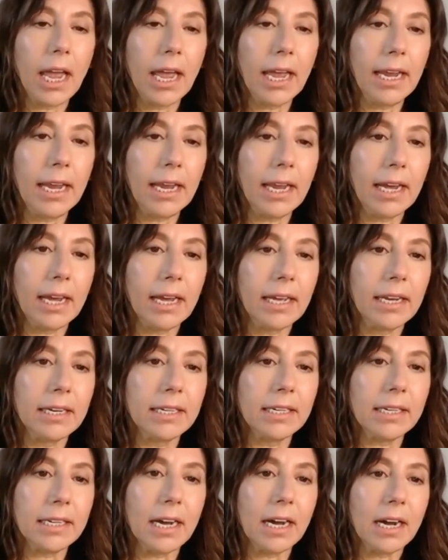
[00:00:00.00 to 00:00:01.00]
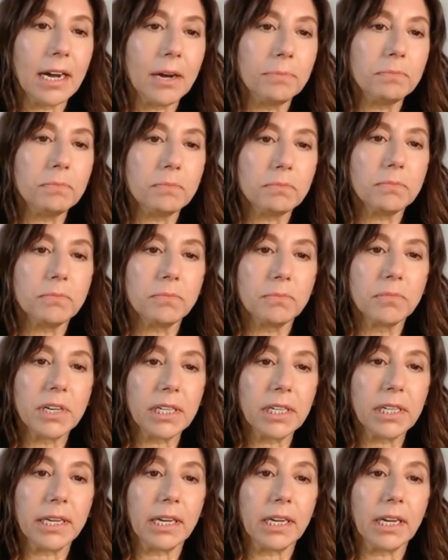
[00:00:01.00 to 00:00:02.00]
And um,
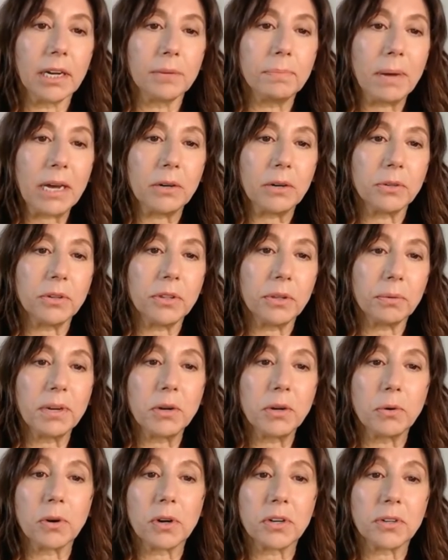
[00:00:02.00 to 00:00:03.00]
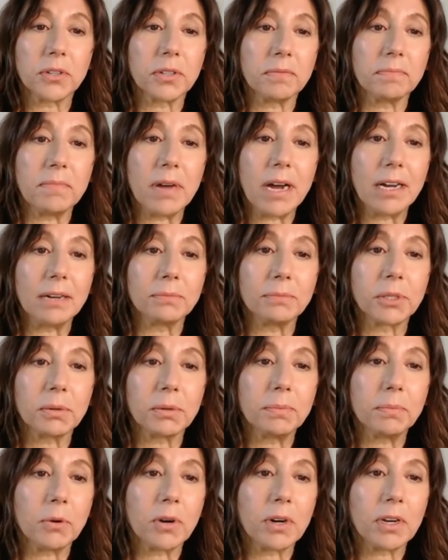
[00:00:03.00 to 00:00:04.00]
really about three quarters of moms
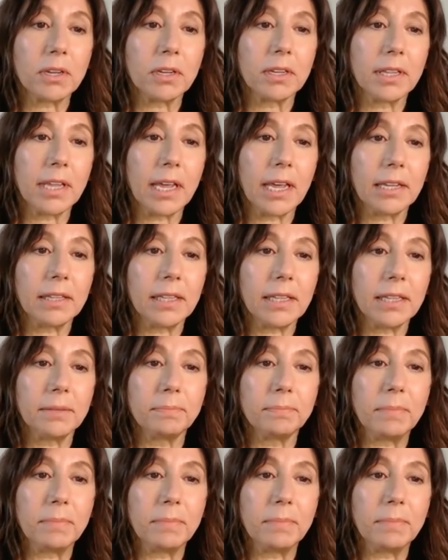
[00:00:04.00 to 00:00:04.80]
reported that